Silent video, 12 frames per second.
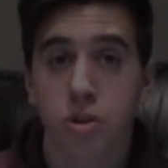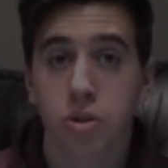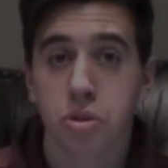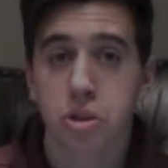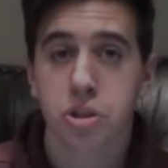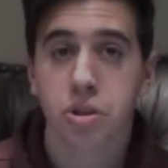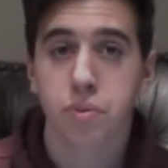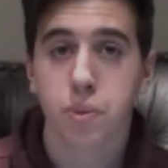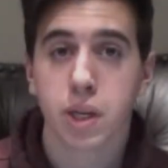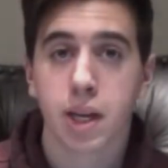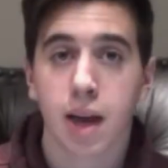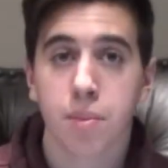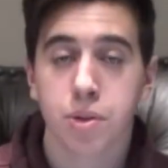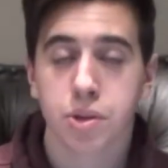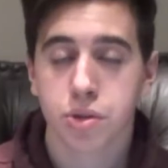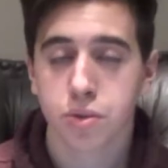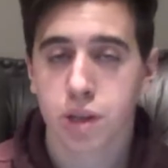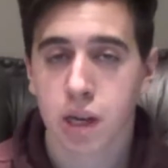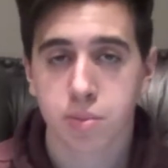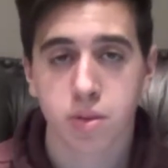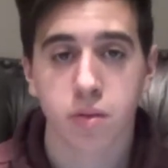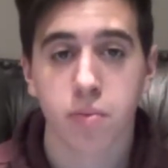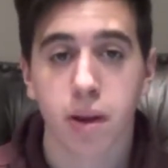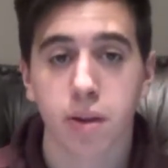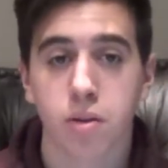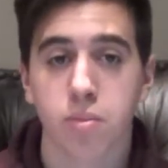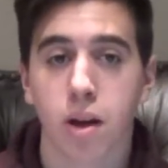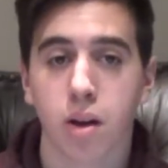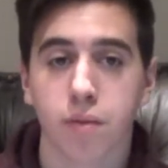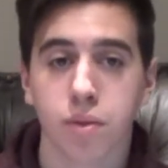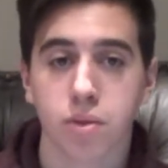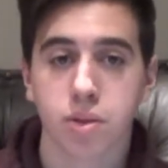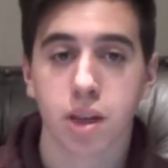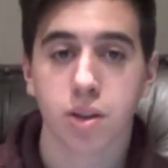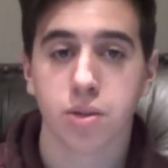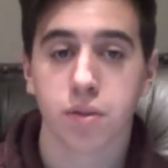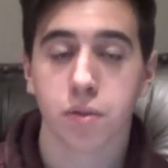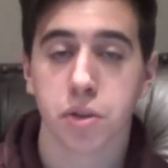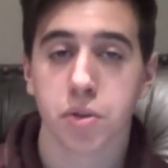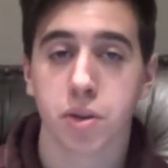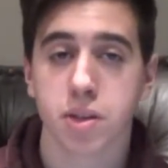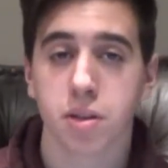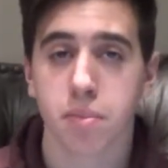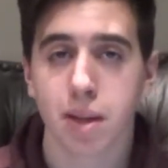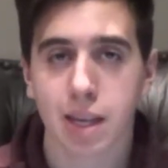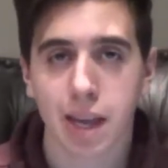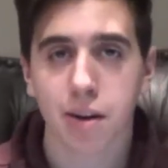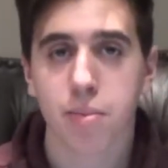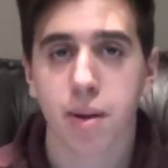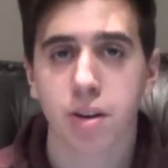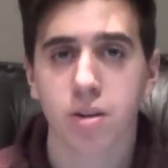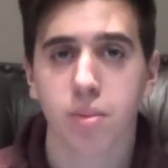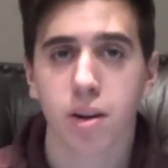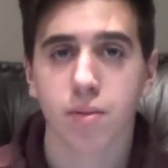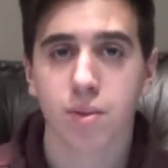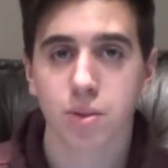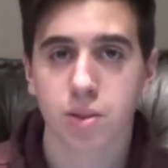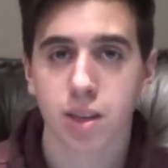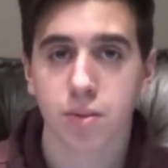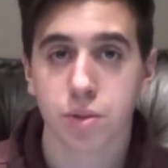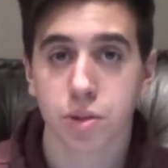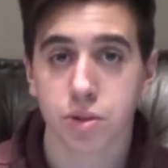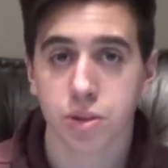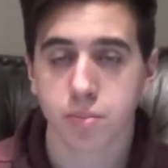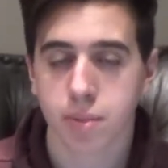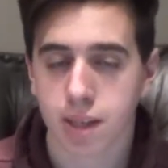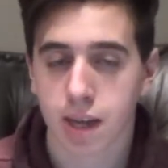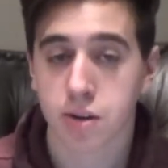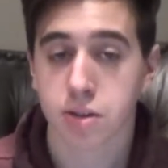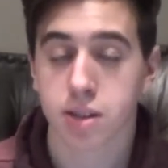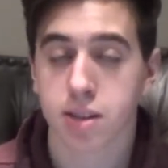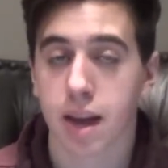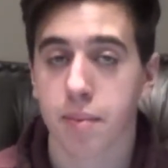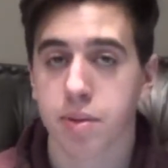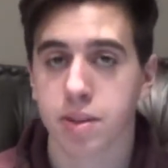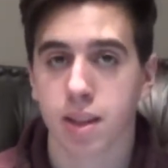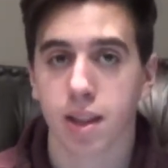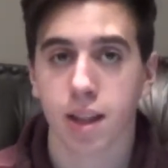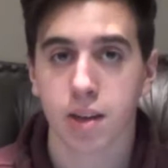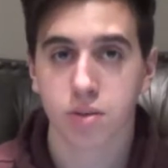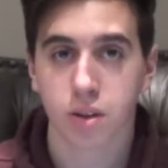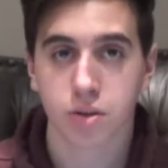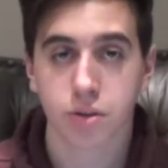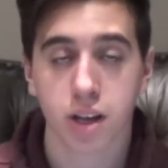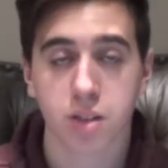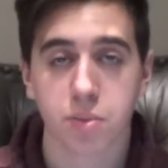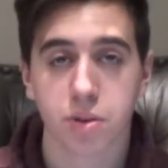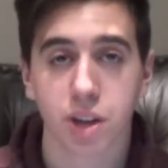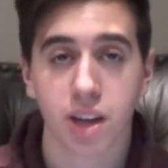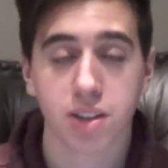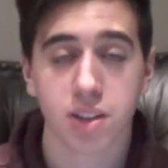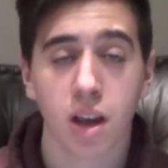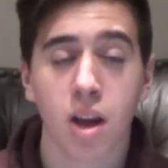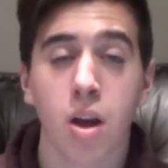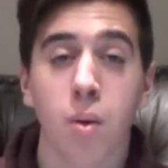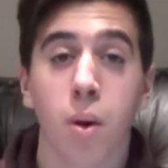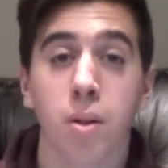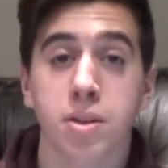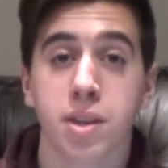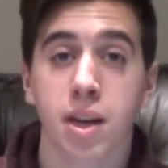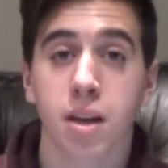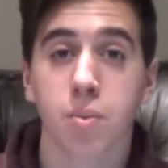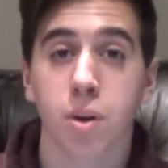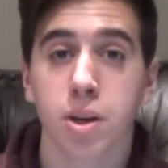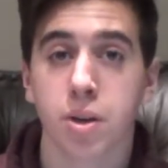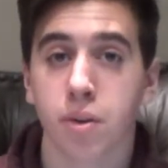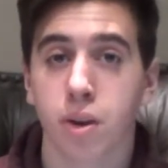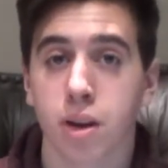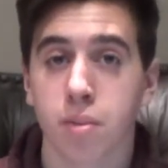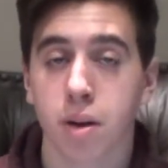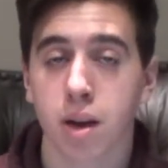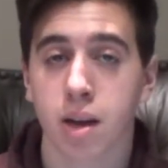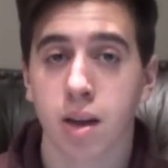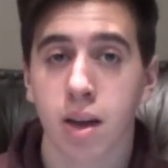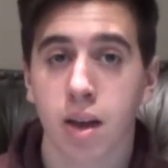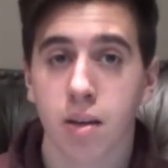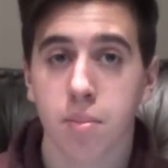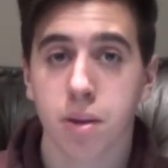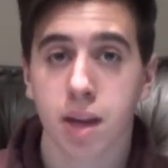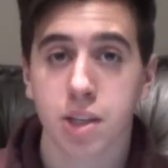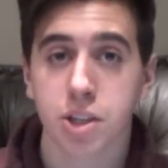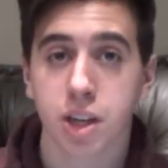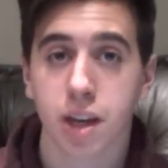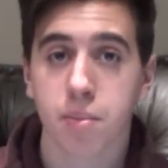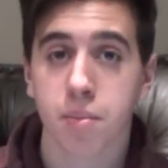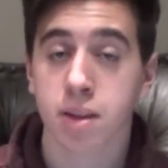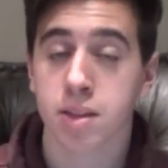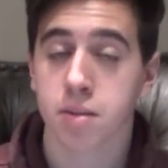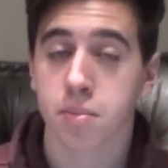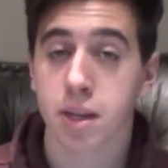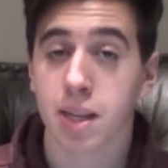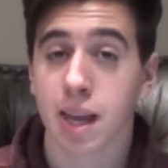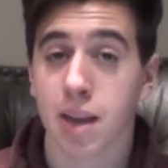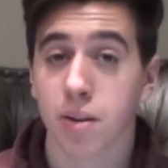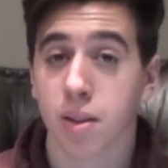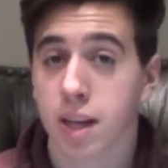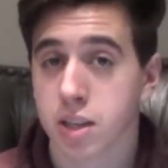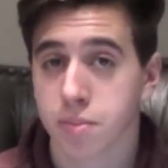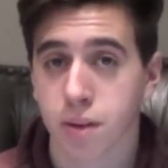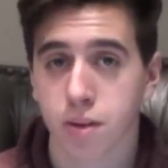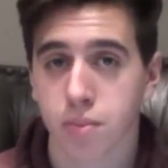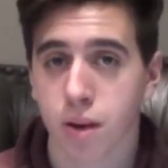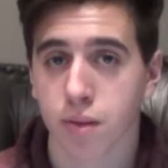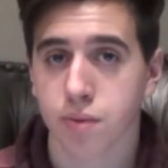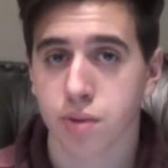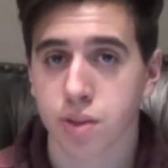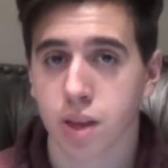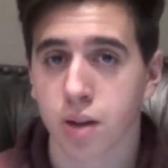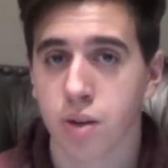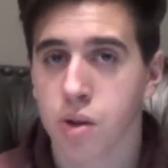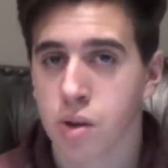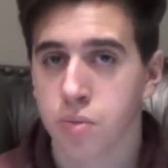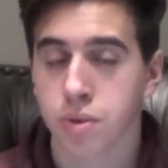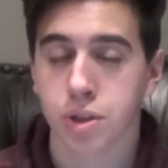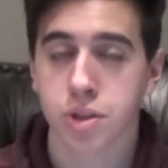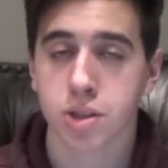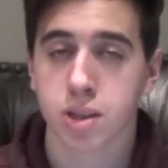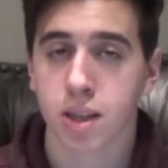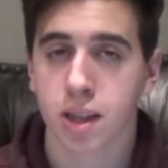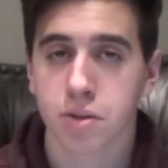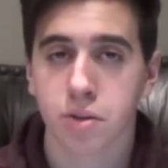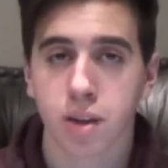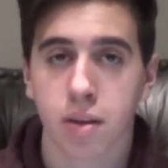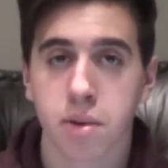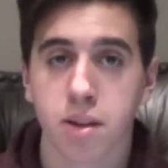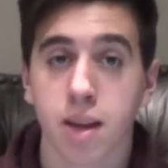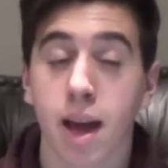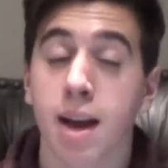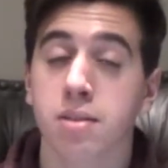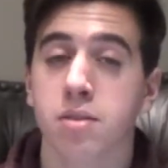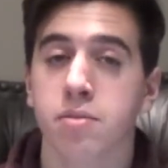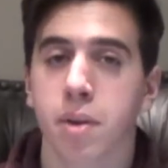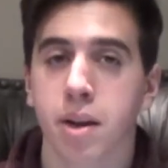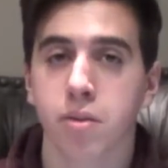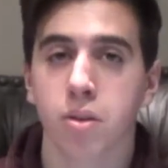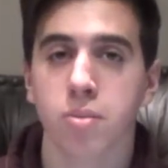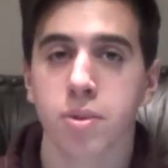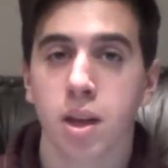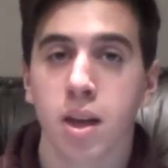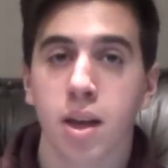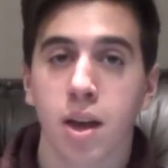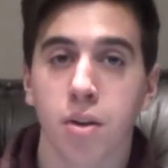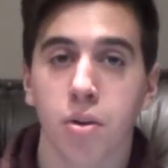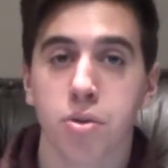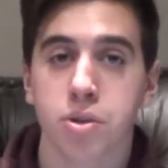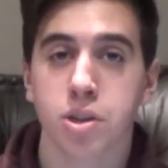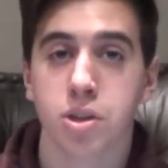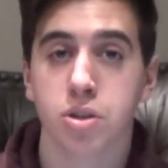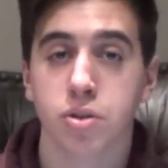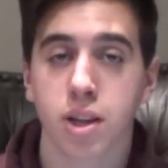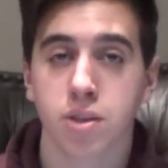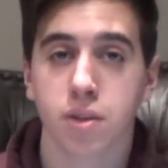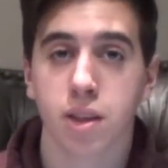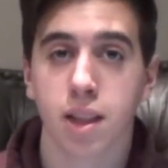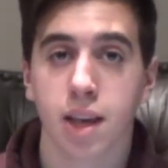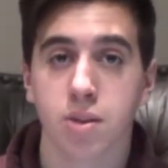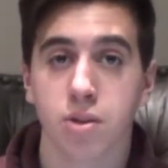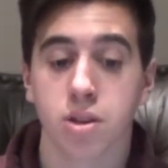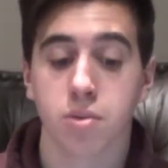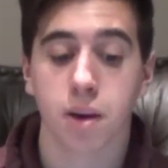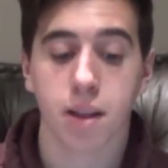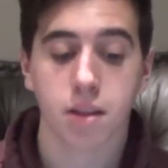So just to recap, the two types of microbial fuel cells, the first one is a mediator microbial fuel cell, which uses mediators to tap into the electron transfer chains, while the second one, created by B.H. Kim, is a mediator-less microbial fuel cell, which uses electrochemically active microbes in order to transfer the electrons by